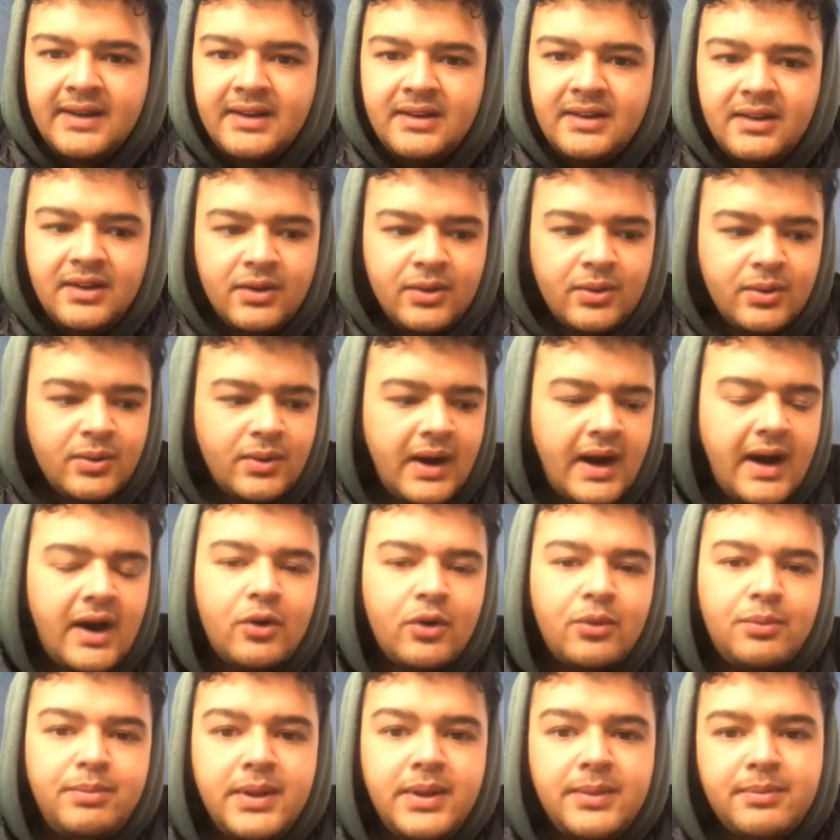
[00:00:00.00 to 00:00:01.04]
knew how
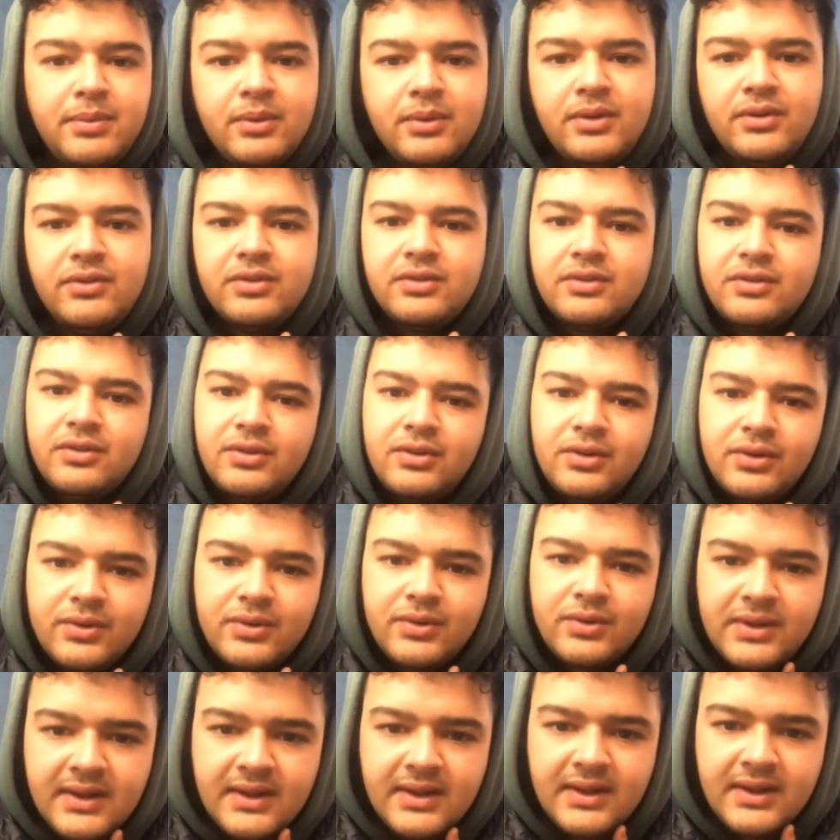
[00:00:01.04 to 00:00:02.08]
people used to do
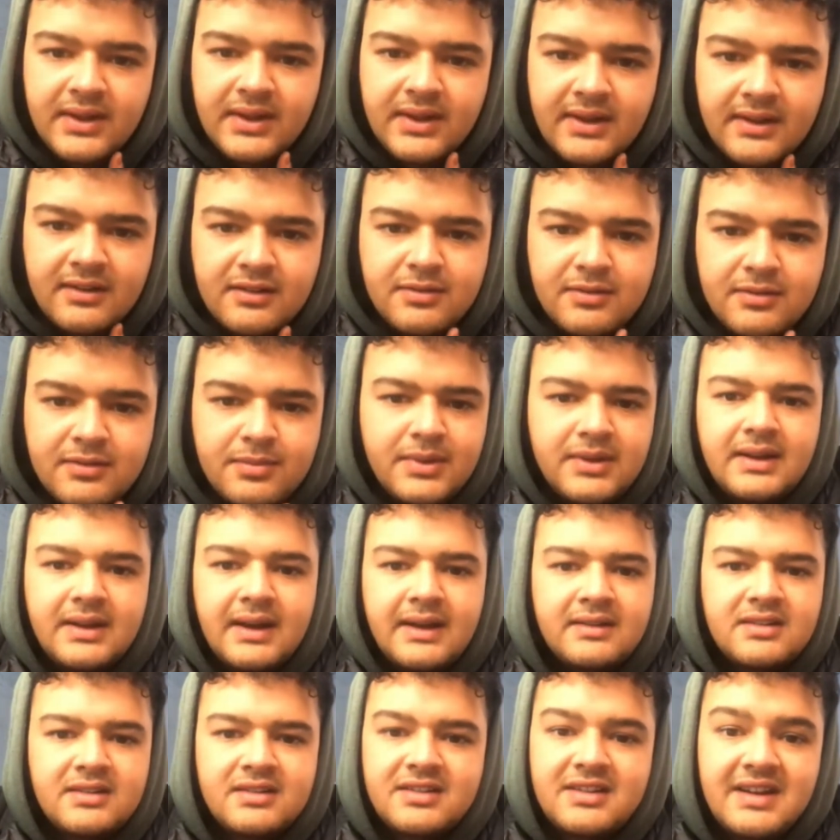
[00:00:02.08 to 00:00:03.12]
things, but
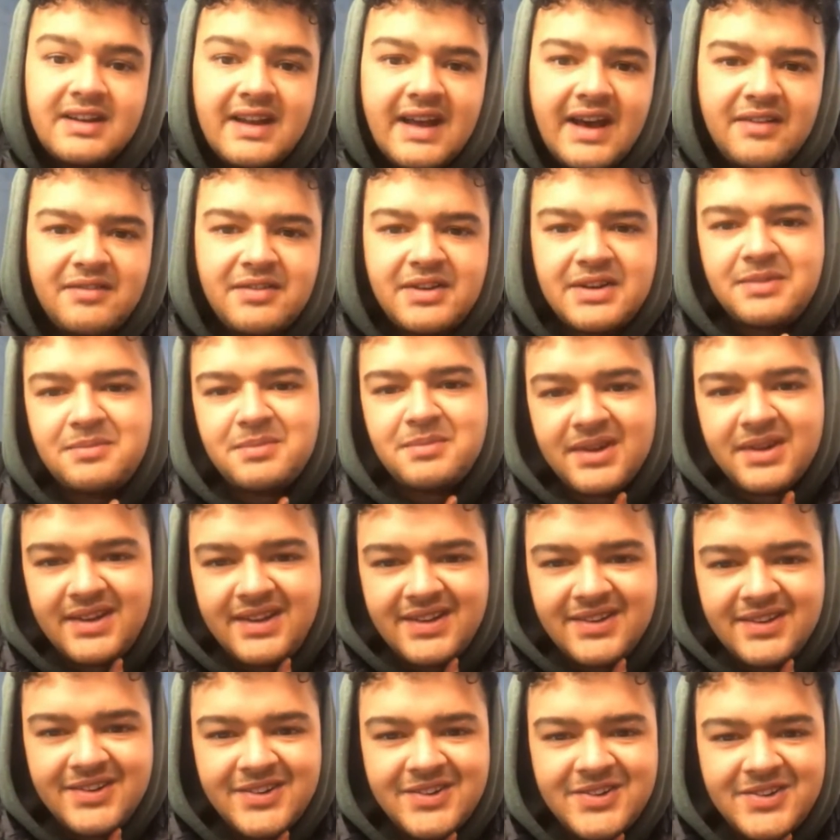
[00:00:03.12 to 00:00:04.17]
I just didn't have any
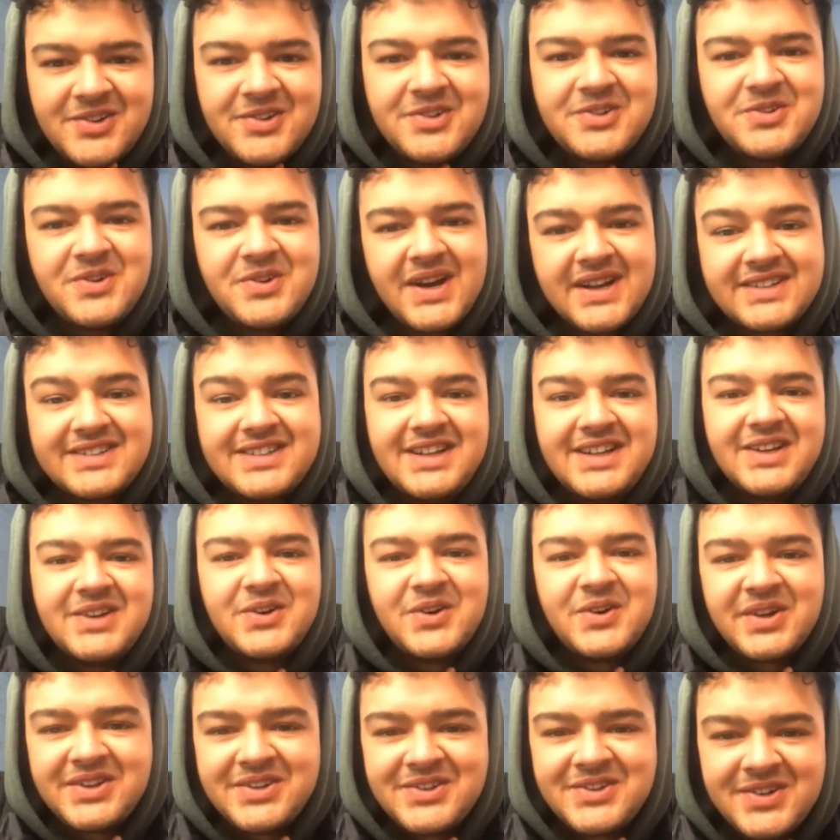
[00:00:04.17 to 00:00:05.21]
money, to actually
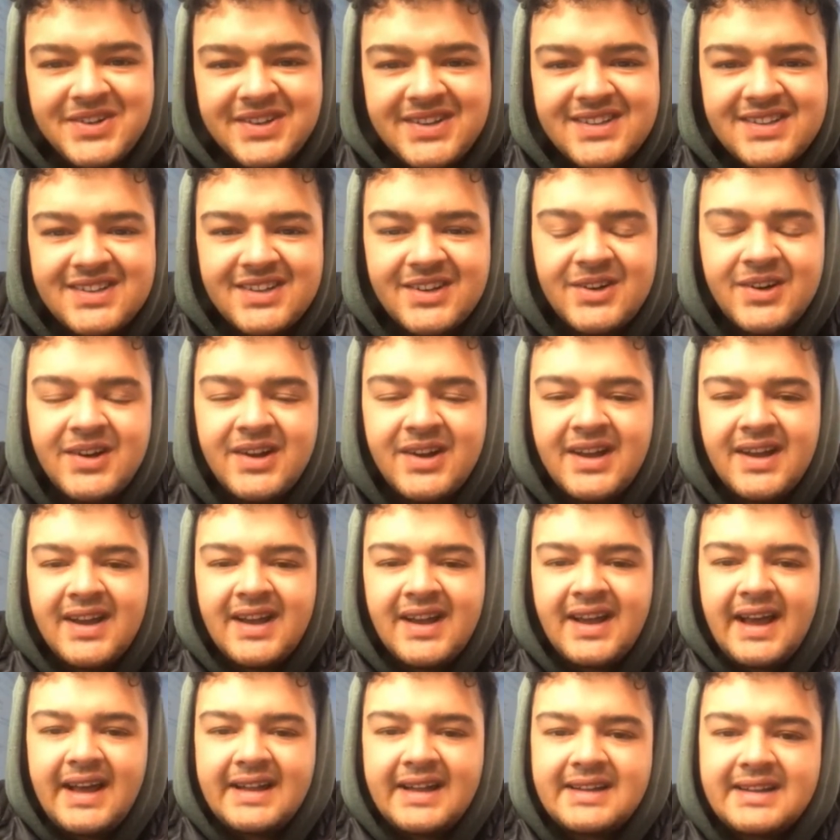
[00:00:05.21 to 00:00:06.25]
go and do it. So
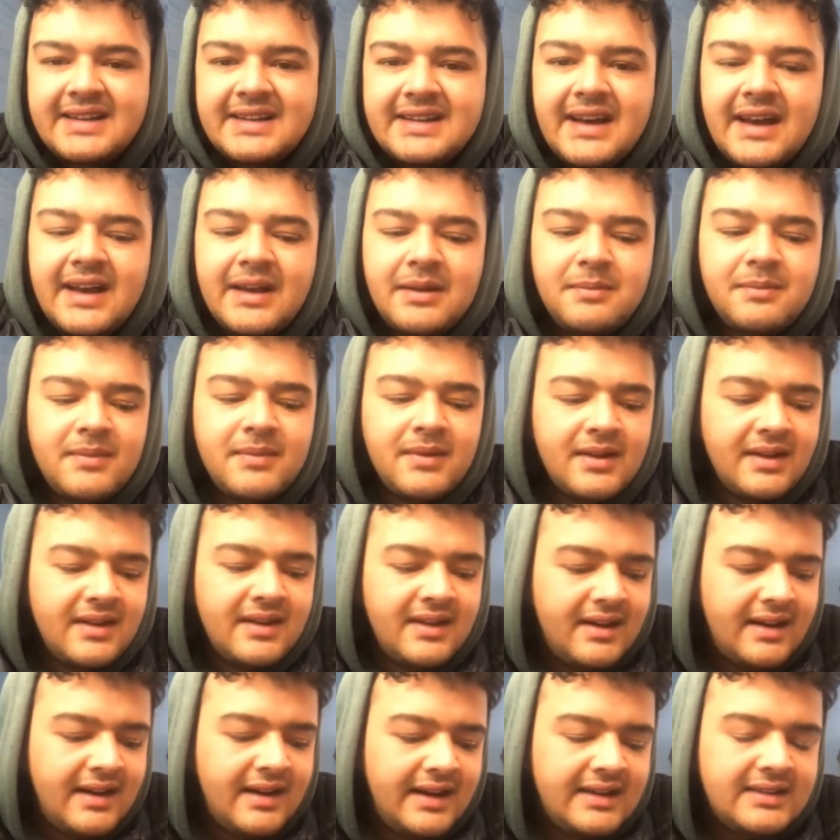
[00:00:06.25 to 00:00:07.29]
at that time,
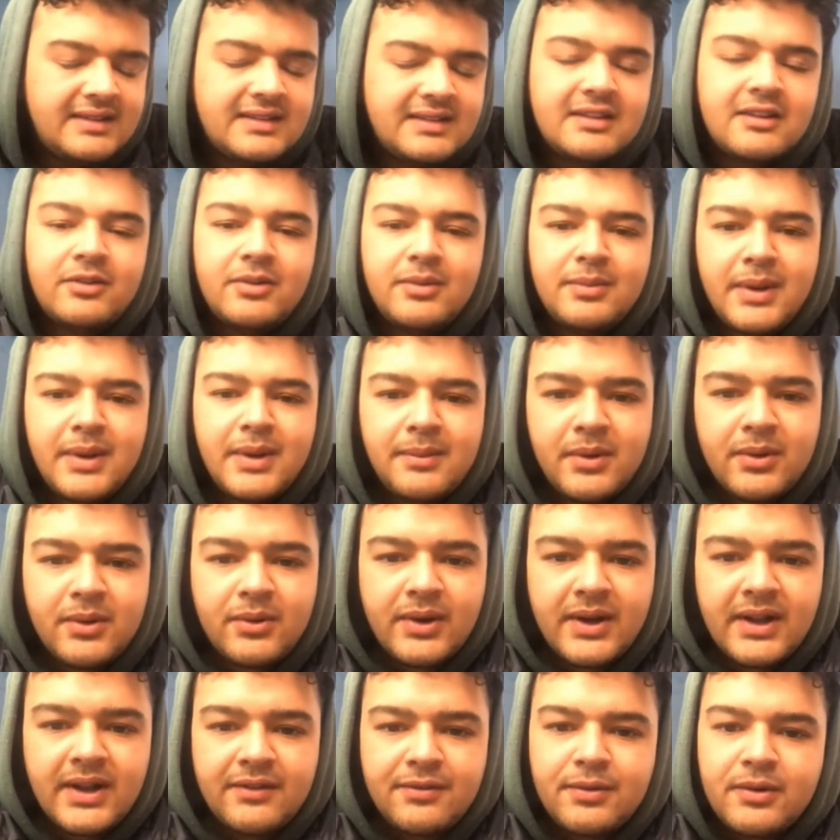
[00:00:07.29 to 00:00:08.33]
I still remember
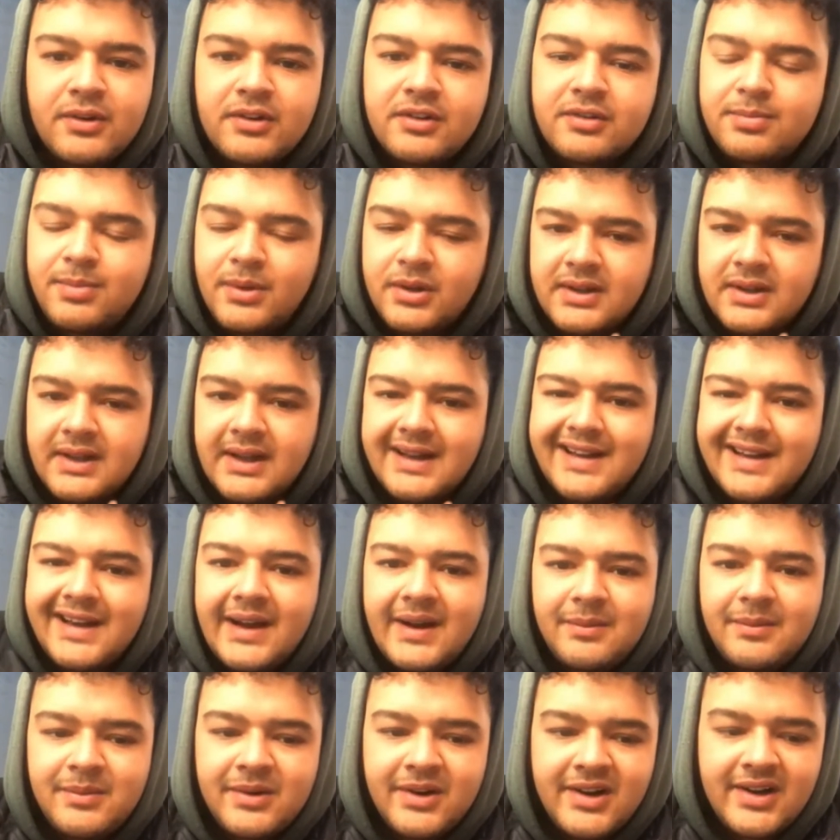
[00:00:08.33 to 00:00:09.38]
when I first bought that
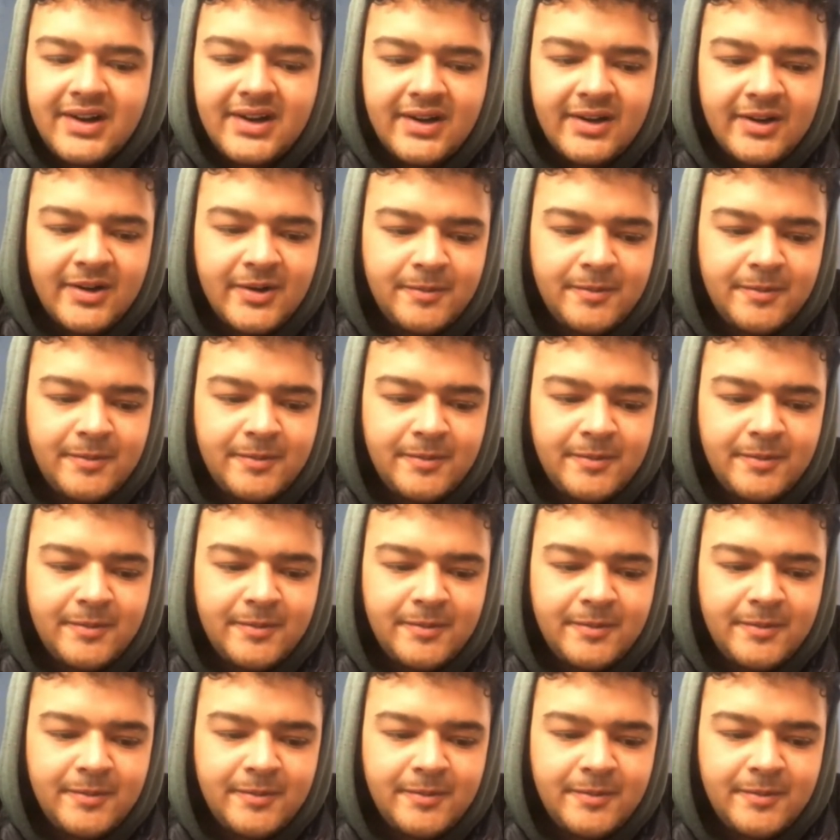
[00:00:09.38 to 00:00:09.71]
camera.